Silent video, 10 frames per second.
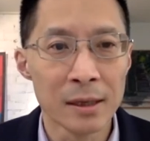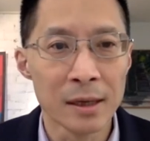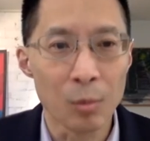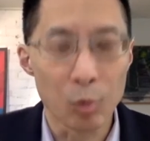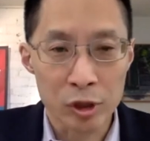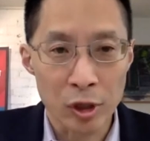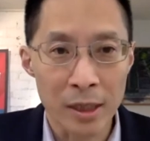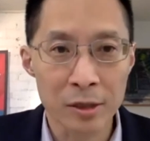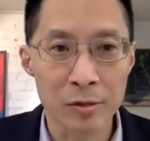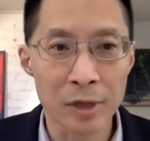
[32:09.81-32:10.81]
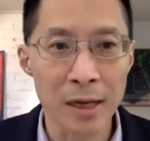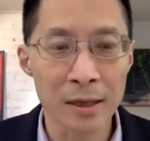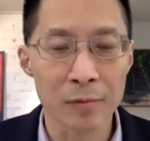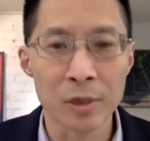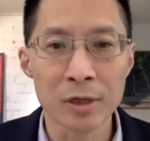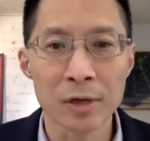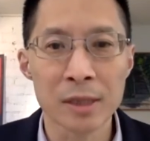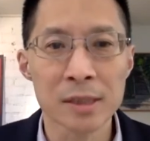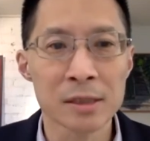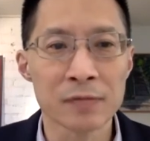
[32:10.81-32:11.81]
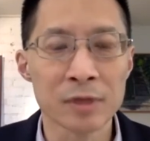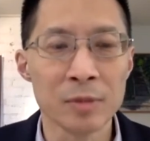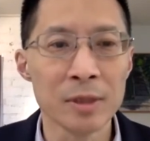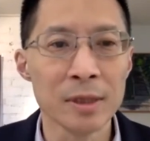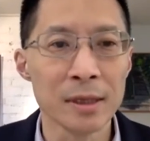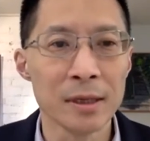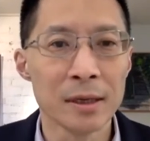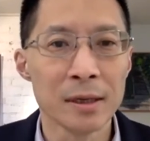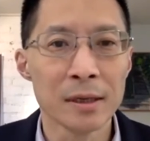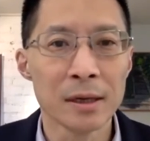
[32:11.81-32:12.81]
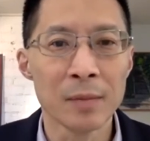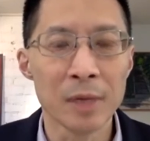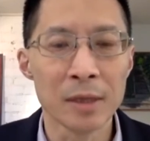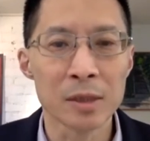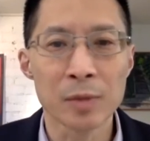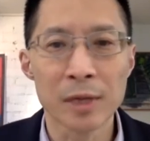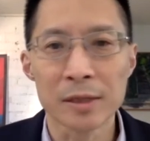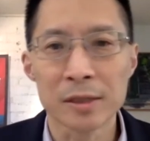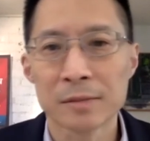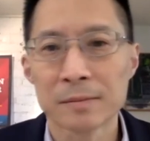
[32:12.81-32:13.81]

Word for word: Um, we're trying to create and recreate a sense of community um, in this place.